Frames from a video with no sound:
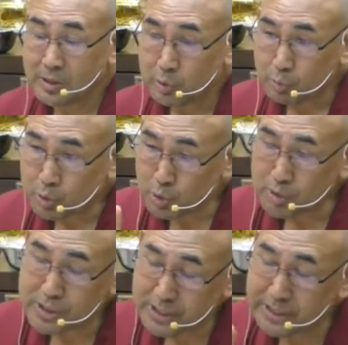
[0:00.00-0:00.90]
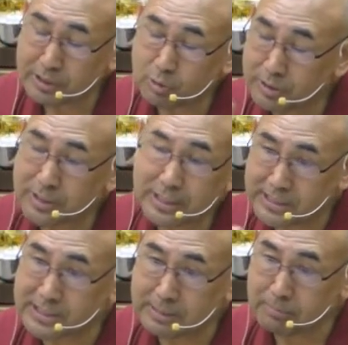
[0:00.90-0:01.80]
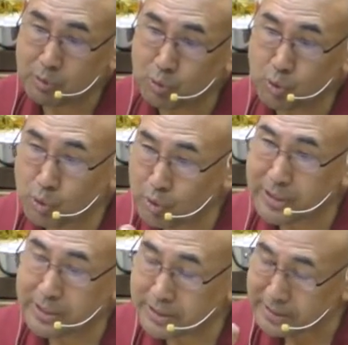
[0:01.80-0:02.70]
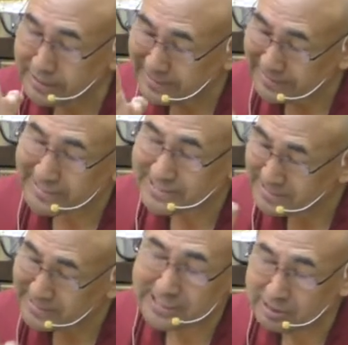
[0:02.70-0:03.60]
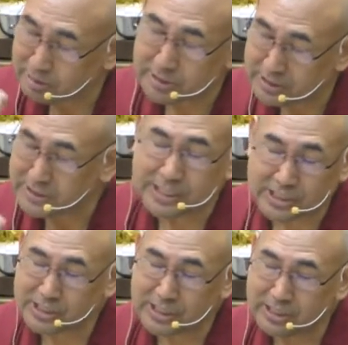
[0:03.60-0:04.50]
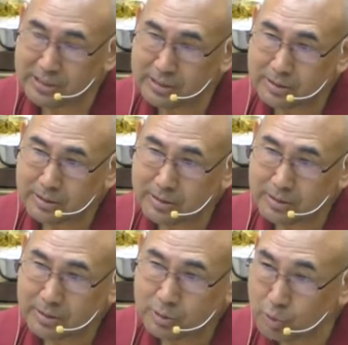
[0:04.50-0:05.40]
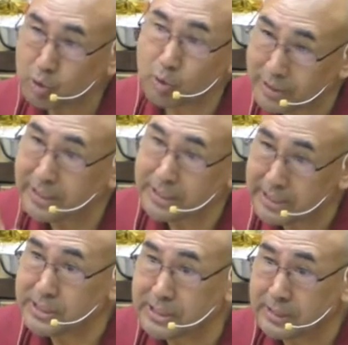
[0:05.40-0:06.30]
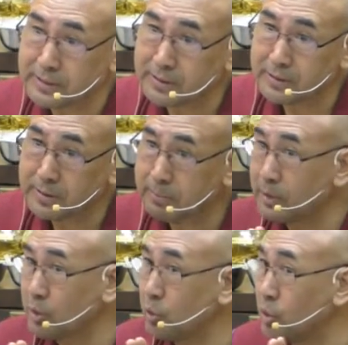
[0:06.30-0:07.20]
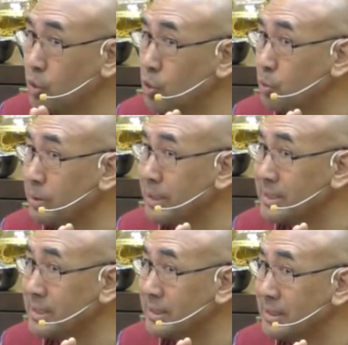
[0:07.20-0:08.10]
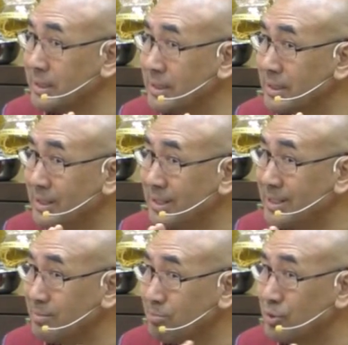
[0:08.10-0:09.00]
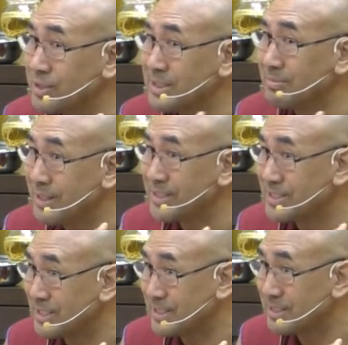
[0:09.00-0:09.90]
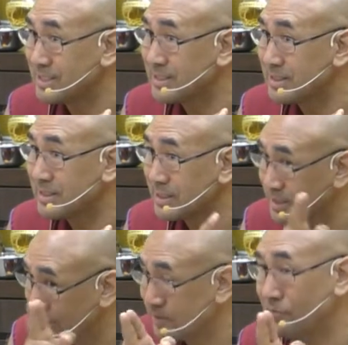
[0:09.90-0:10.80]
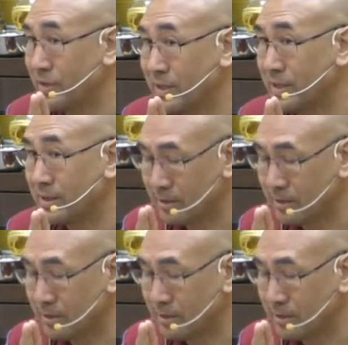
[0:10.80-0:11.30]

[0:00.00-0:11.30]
Without taking all the accept, you are not engaged any this action, you are not engaging, but you are not accumulating any positive actions. This is the difference.